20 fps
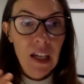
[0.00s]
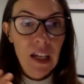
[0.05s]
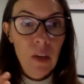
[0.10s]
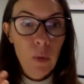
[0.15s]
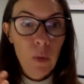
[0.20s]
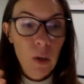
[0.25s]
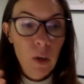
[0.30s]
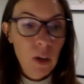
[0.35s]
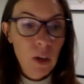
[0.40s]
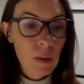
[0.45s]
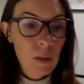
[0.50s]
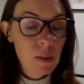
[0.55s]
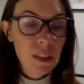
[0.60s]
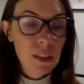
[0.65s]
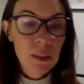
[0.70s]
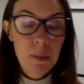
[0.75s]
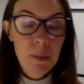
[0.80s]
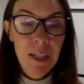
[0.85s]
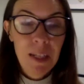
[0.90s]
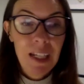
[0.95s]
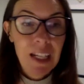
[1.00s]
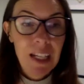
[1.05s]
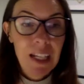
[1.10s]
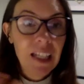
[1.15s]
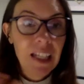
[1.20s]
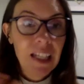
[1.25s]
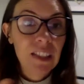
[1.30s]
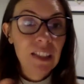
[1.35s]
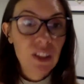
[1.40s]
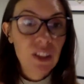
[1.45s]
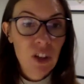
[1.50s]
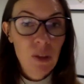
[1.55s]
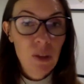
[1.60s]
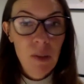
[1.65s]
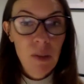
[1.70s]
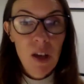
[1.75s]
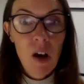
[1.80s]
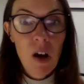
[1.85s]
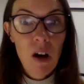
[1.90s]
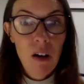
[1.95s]
we're going to be depleted and things are going to be
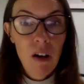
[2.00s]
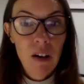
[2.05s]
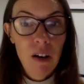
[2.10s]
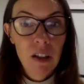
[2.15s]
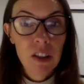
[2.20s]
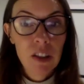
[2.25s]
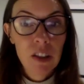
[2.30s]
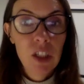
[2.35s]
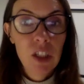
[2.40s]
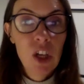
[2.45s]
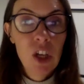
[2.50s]
hard